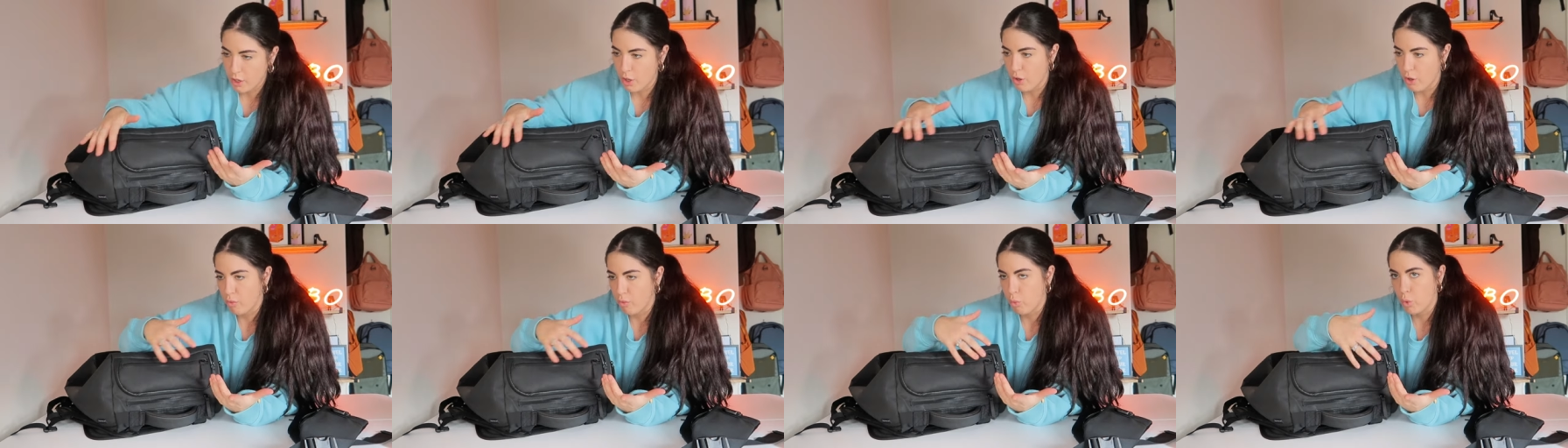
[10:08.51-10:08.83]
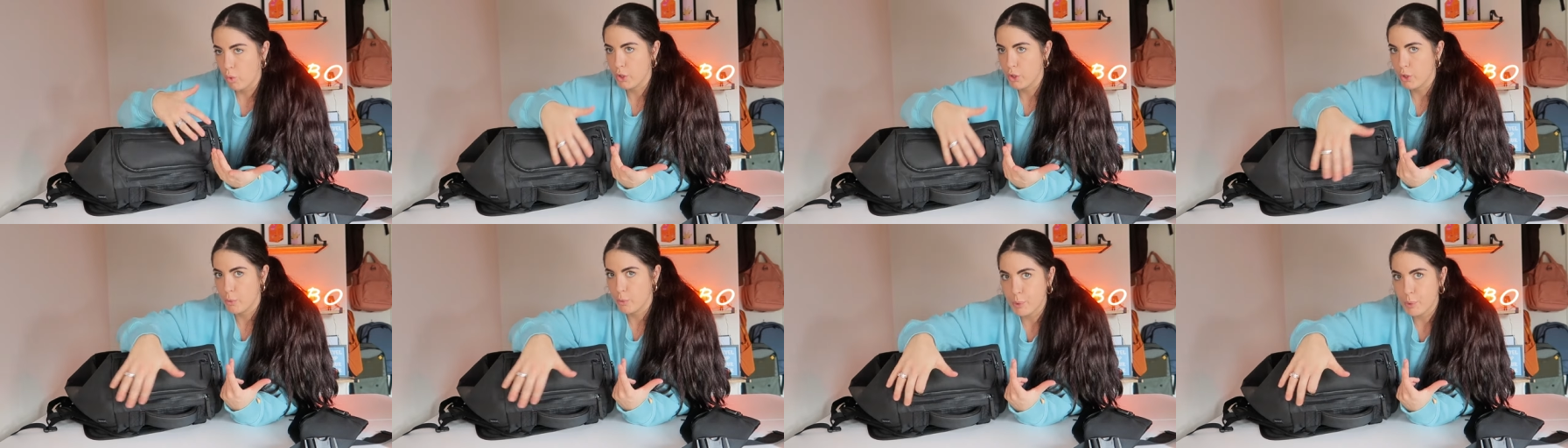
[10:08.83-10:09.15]
of
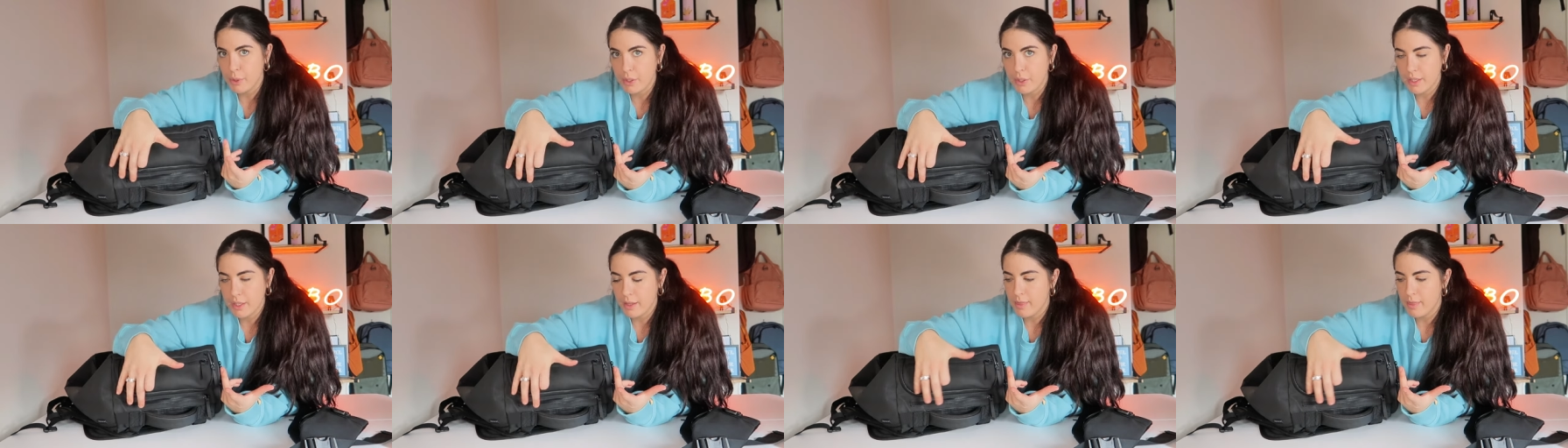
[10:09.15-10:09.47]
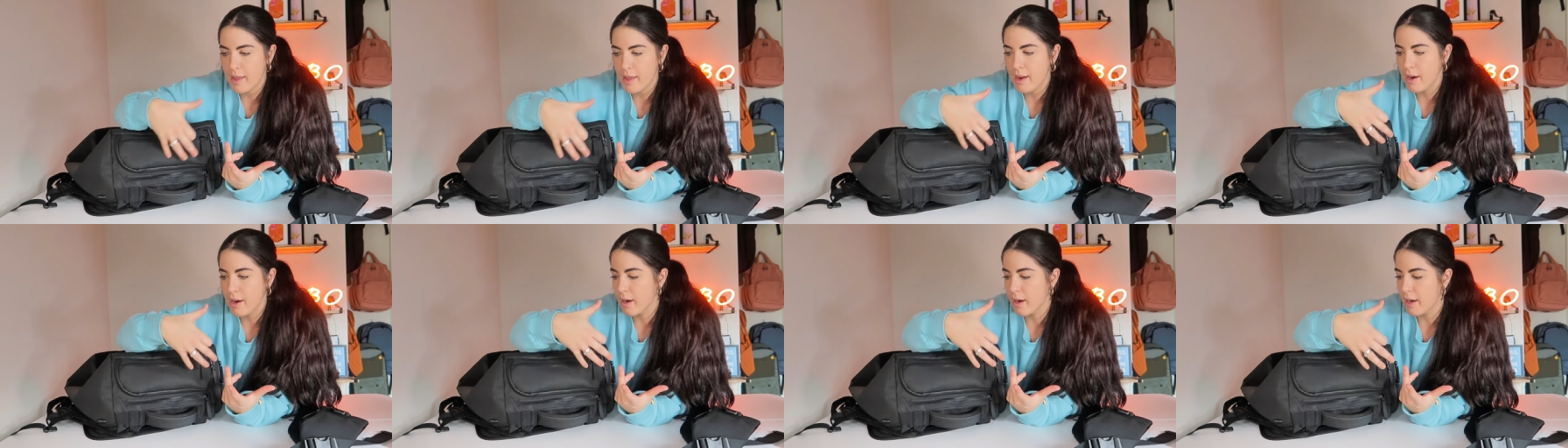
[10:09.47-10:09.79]
what you're putting in
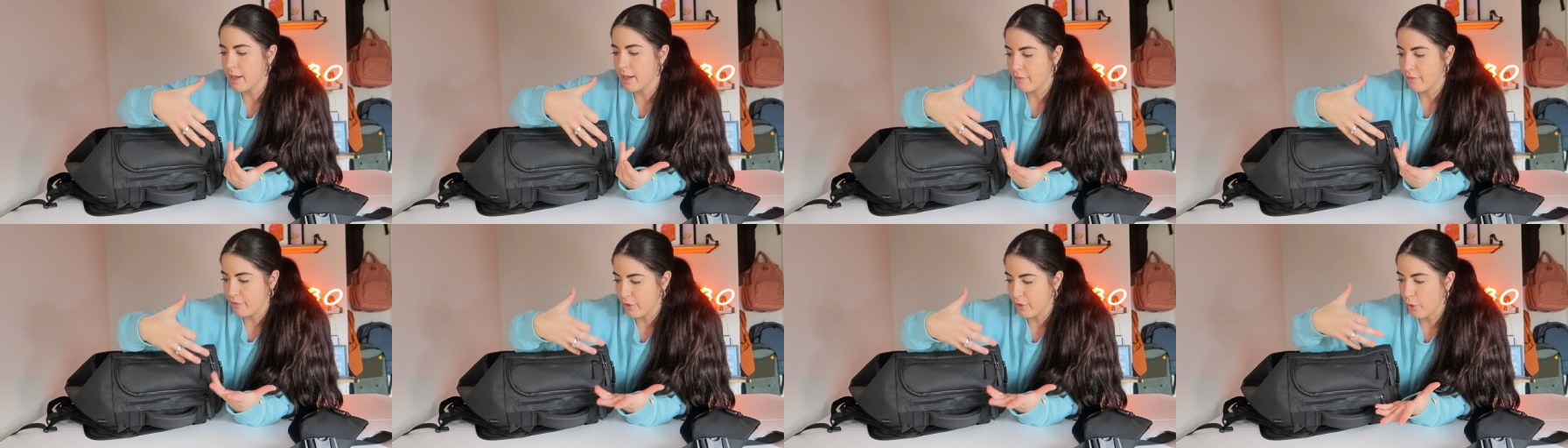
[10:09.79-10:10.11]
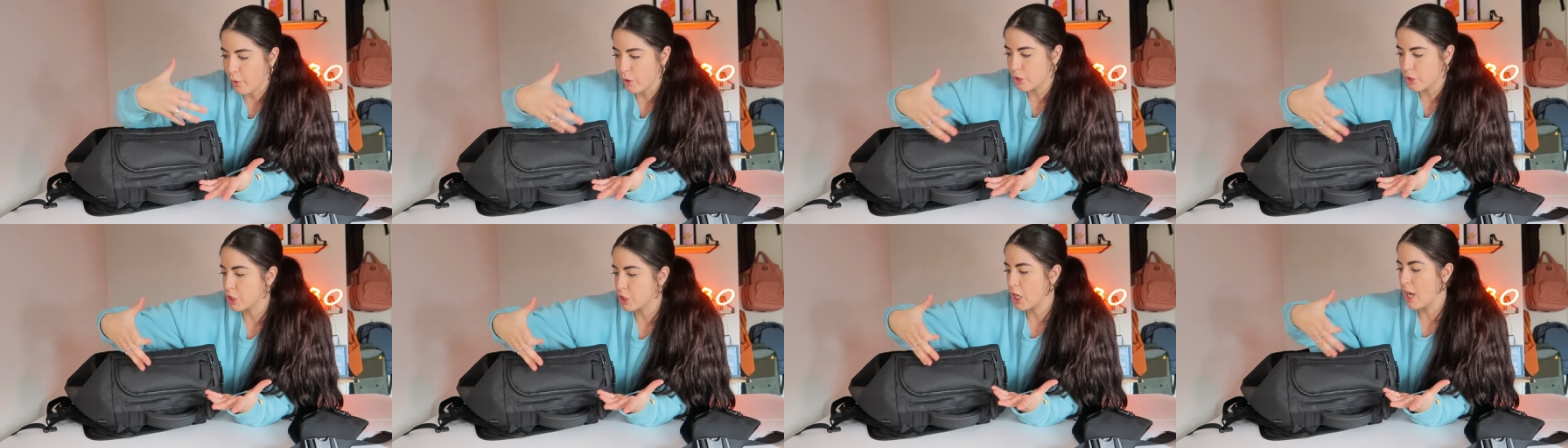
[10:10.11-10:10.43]
there if you
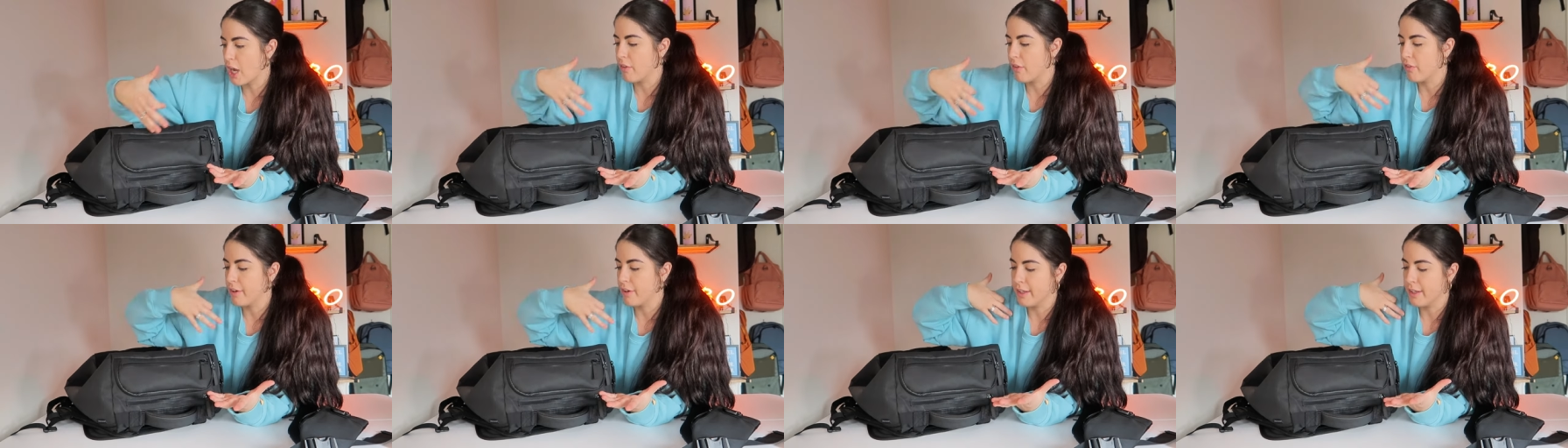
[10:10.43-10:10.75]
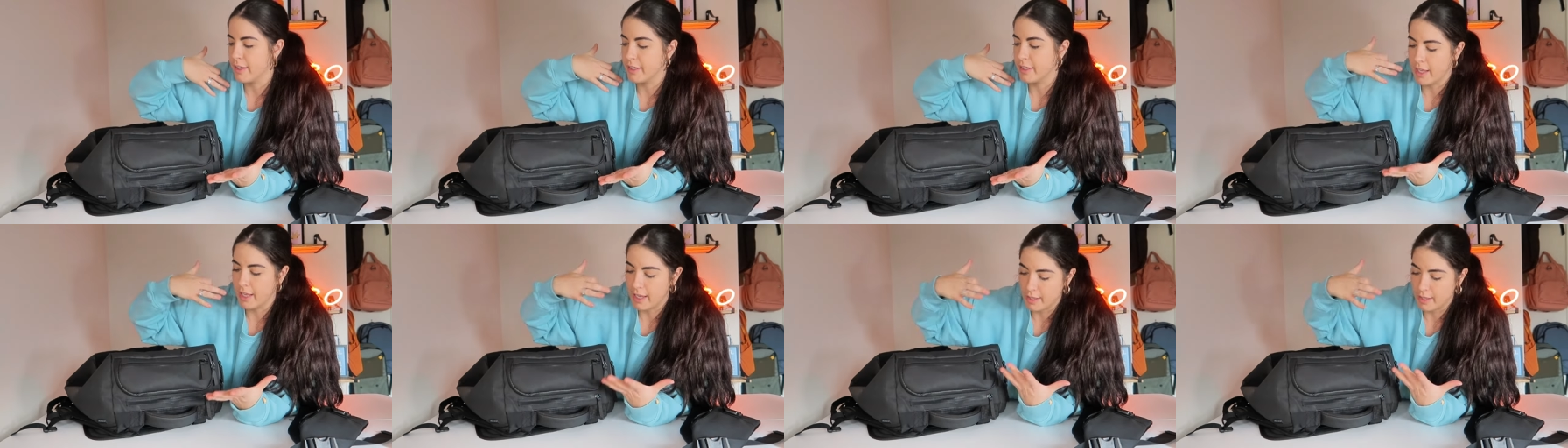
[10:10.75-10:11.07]
are traveling
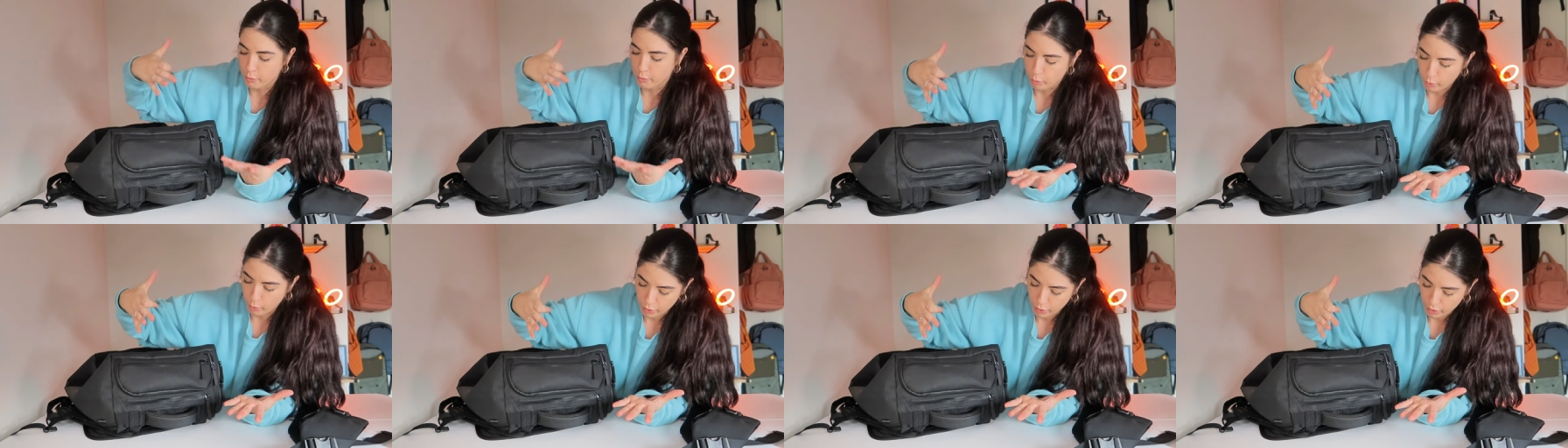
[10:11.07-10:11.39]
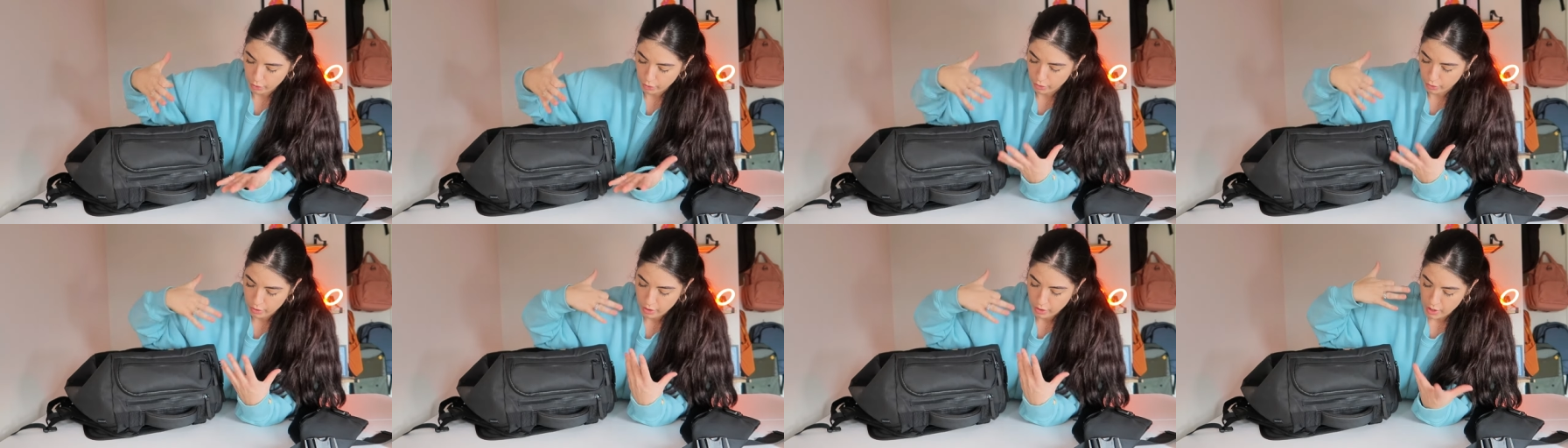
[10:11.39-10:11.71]
and
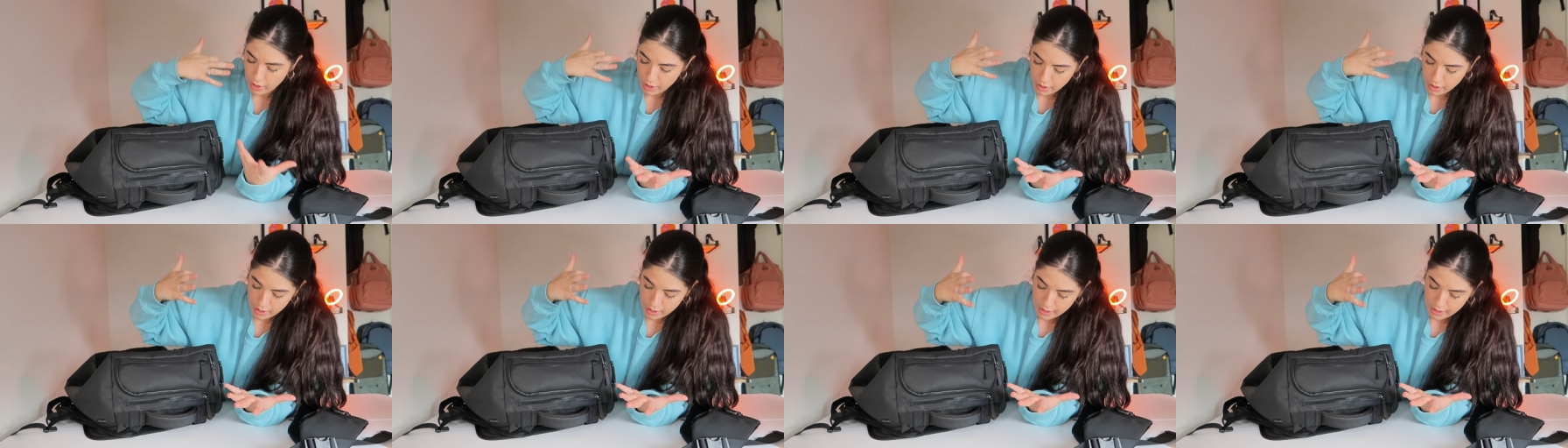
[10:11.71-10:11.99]
were